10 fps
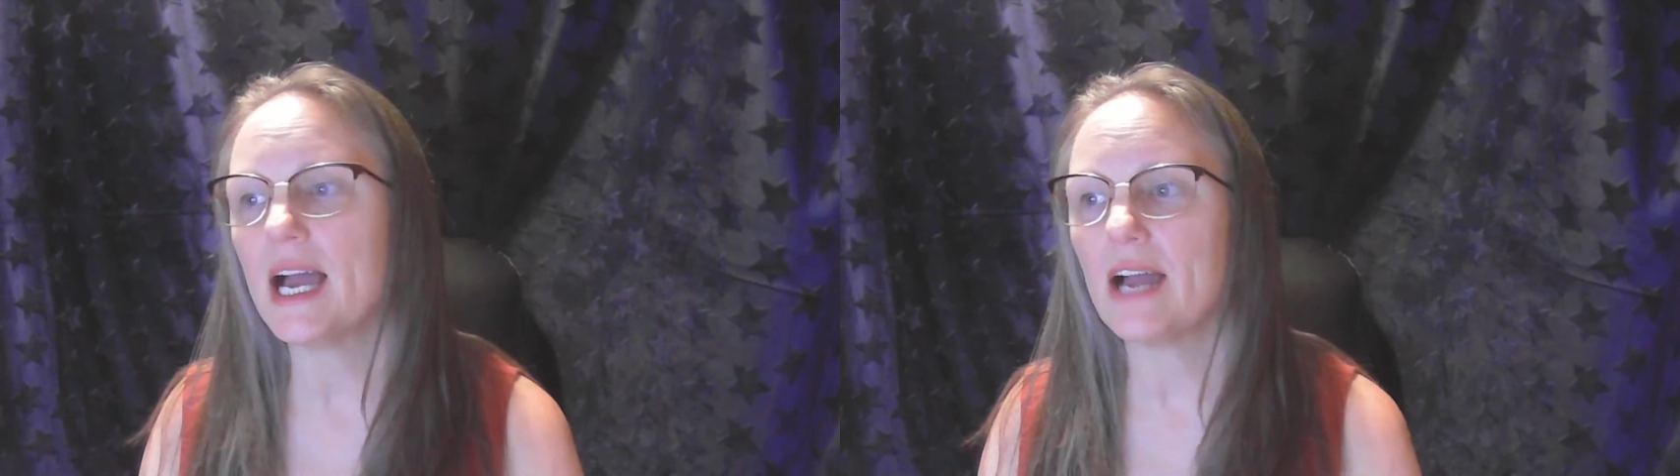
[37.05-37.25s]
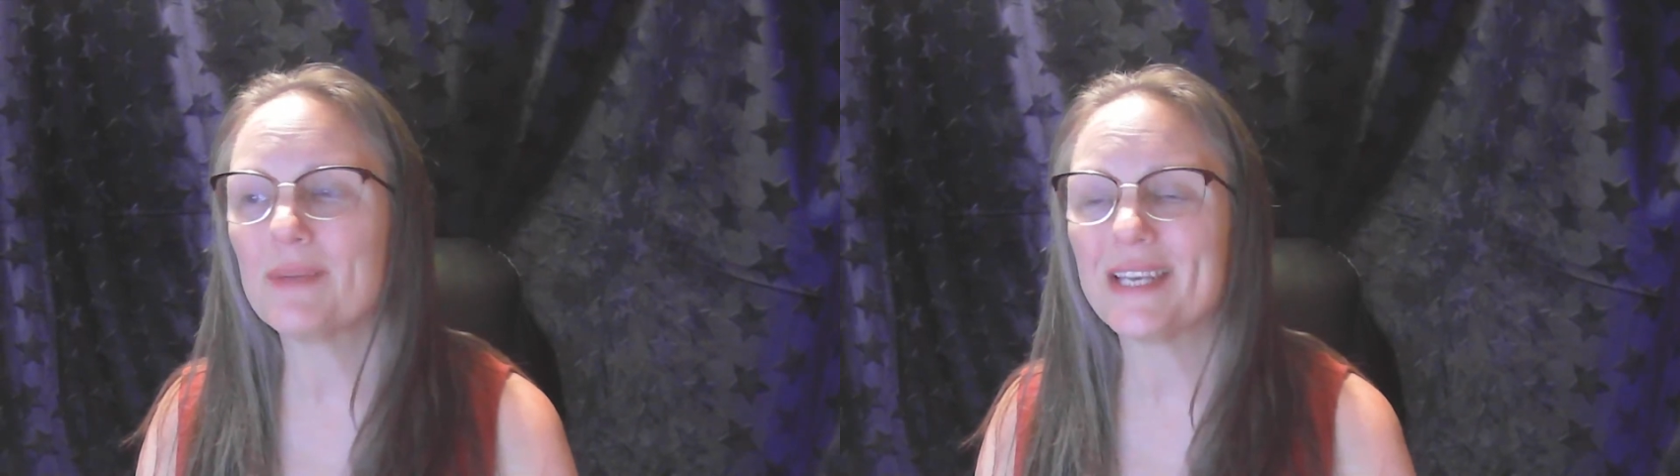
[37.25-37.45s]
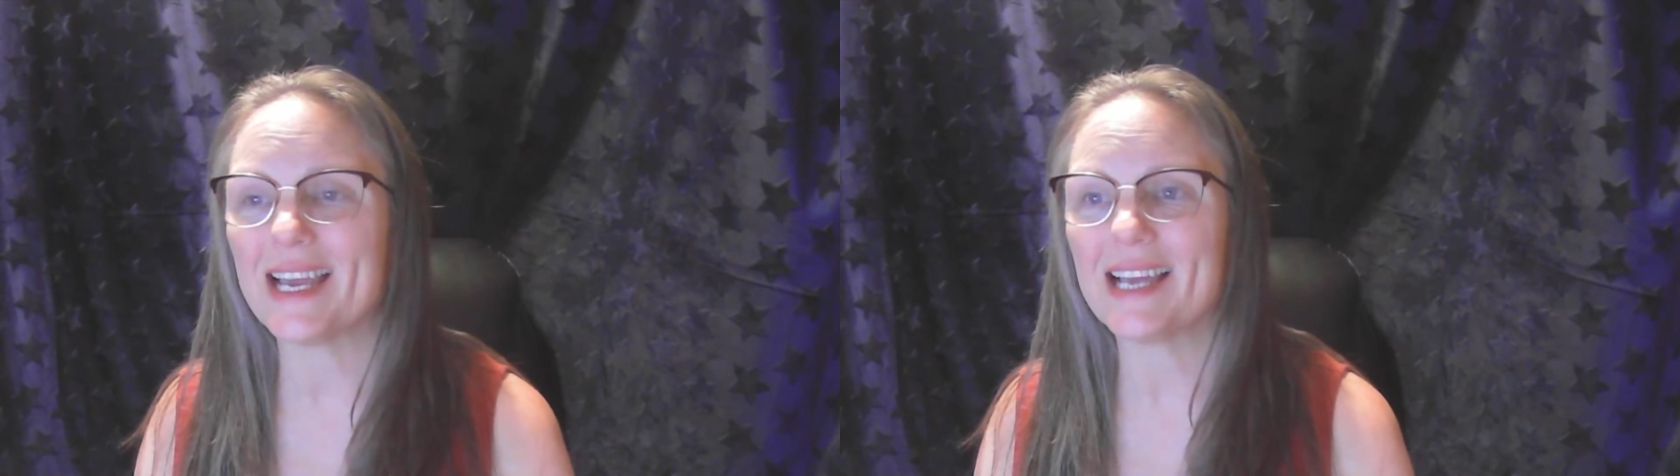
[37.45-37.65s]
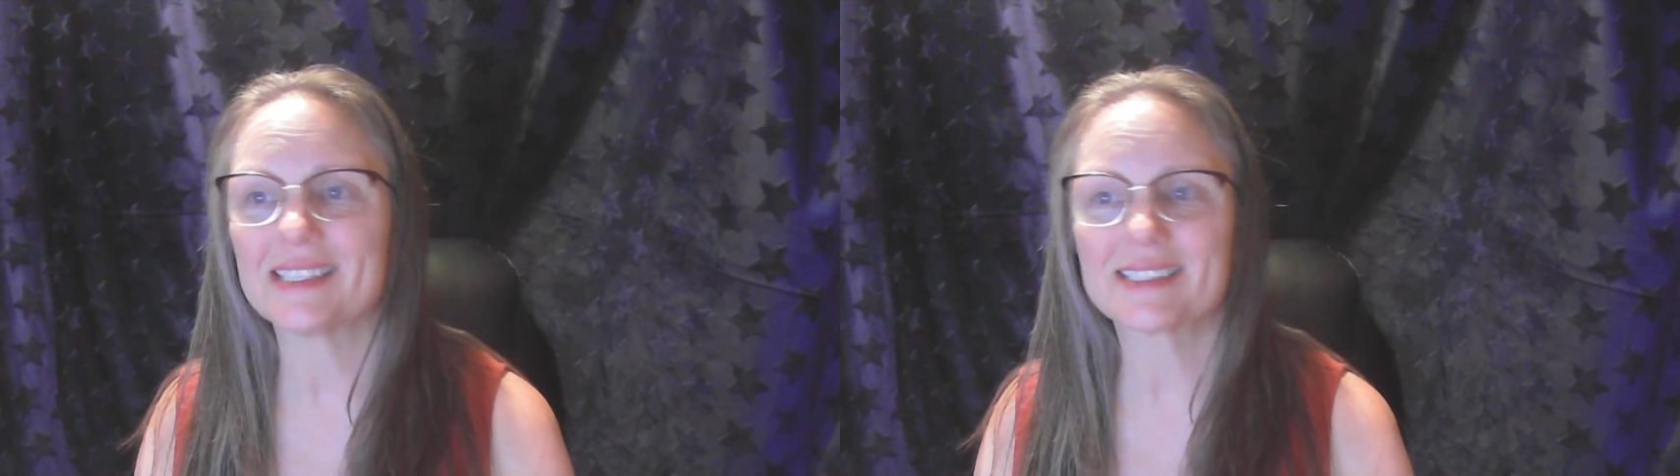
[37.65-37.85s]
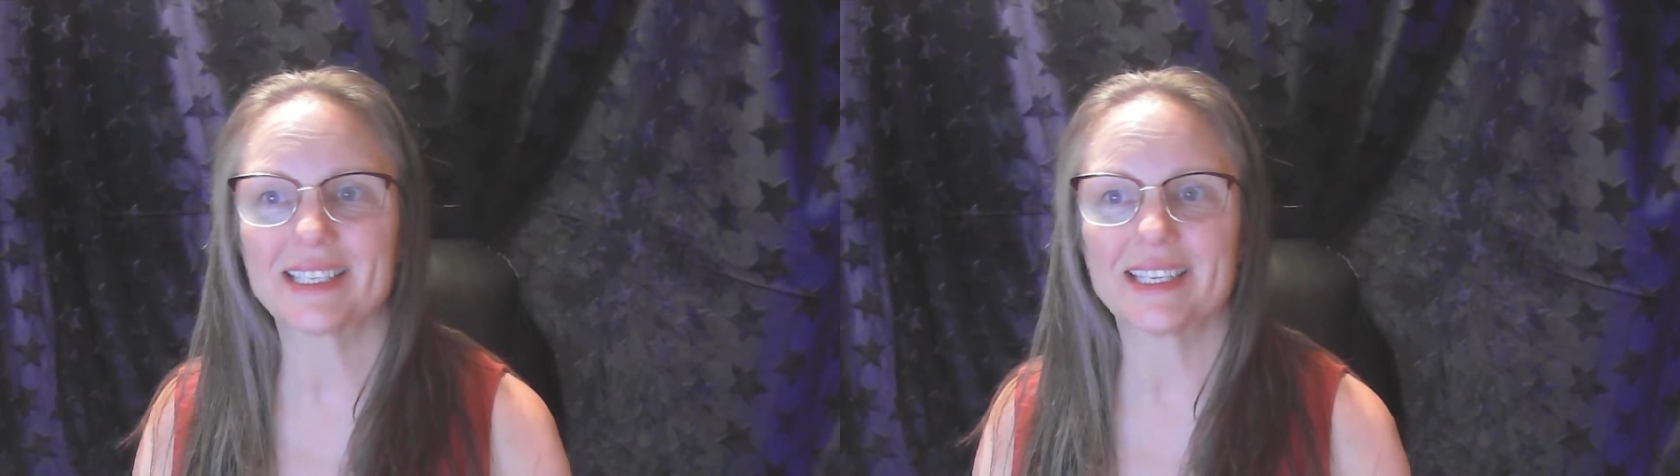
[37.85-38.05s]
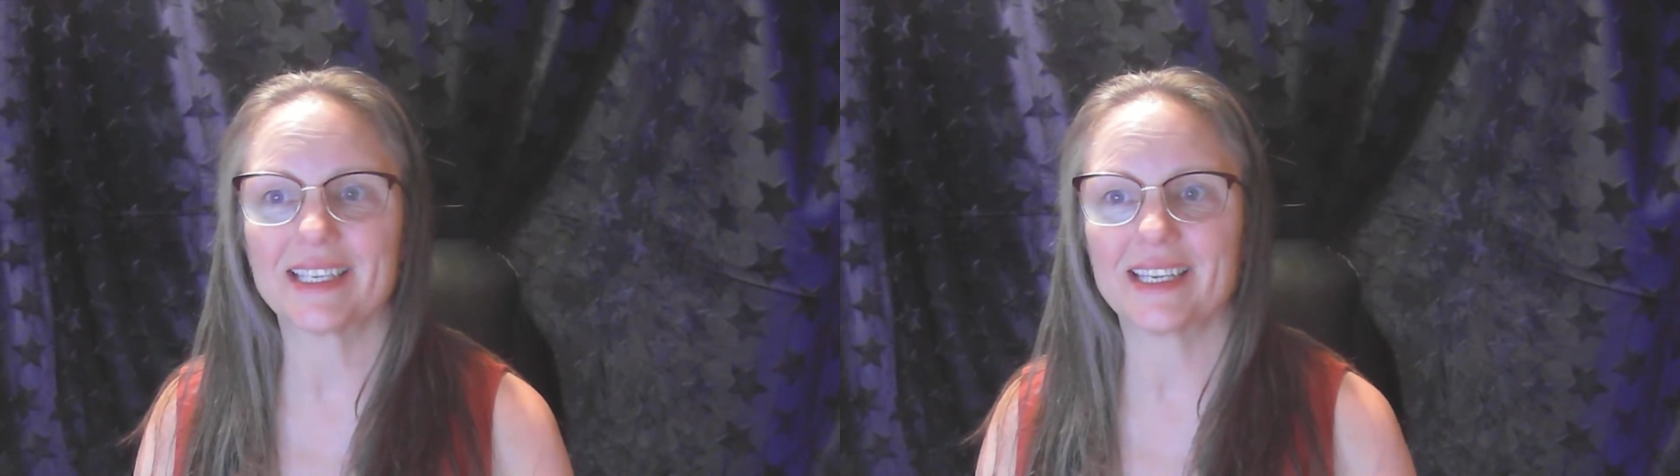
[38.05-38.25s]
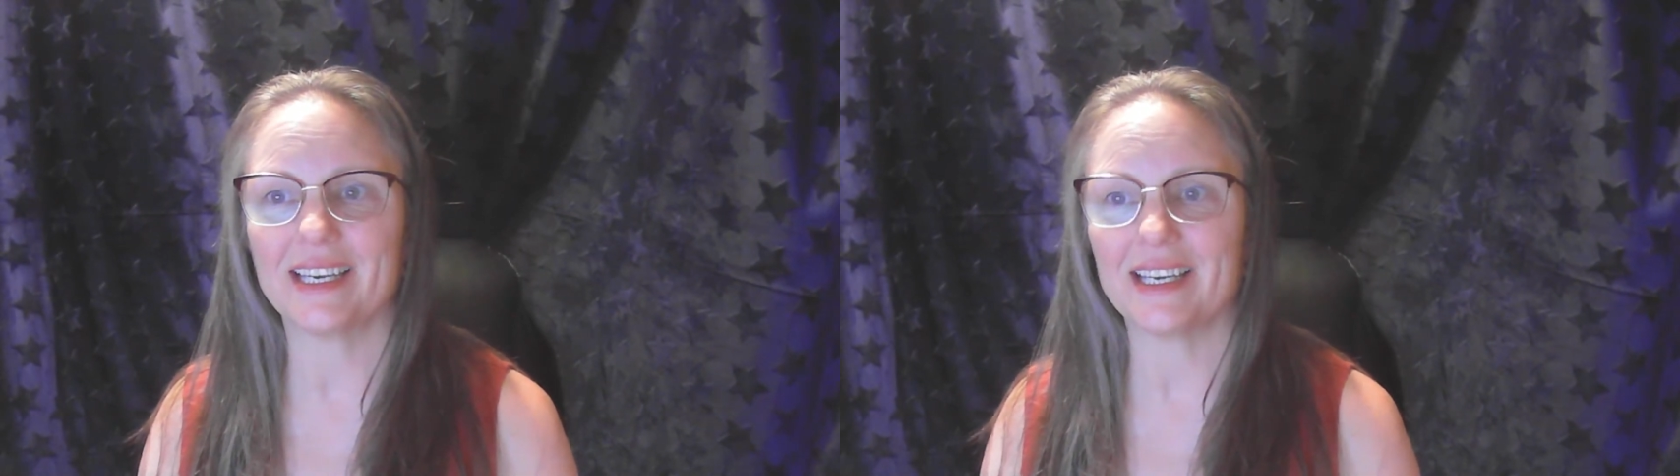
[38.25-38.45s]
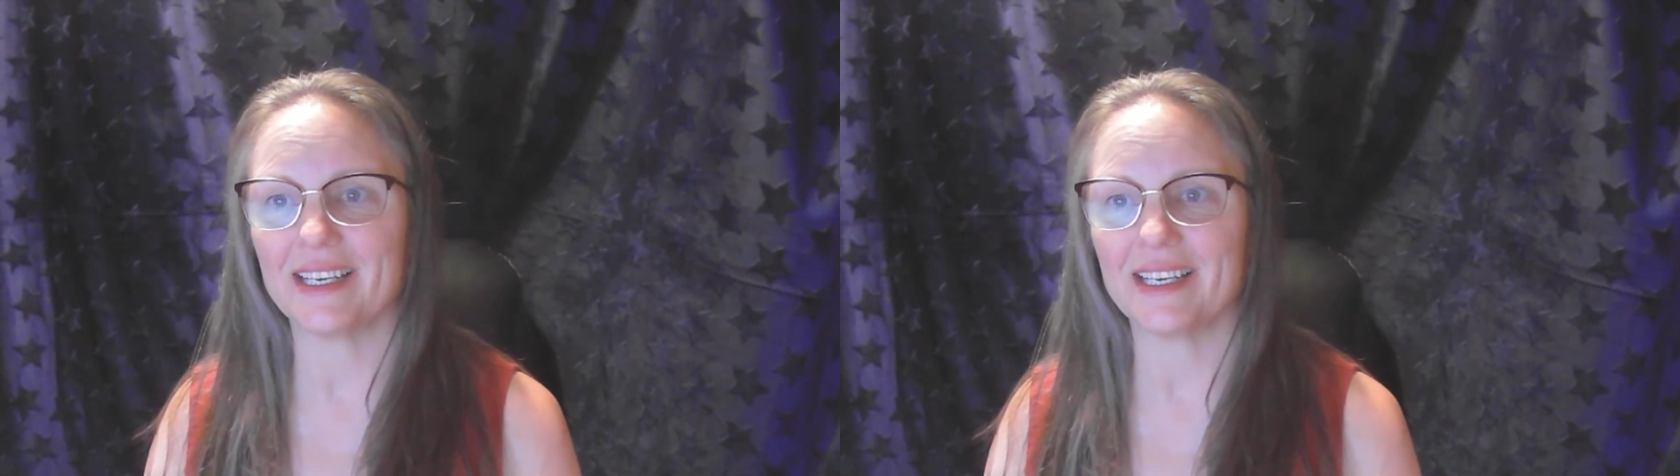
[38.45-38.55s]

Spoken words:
I've been asking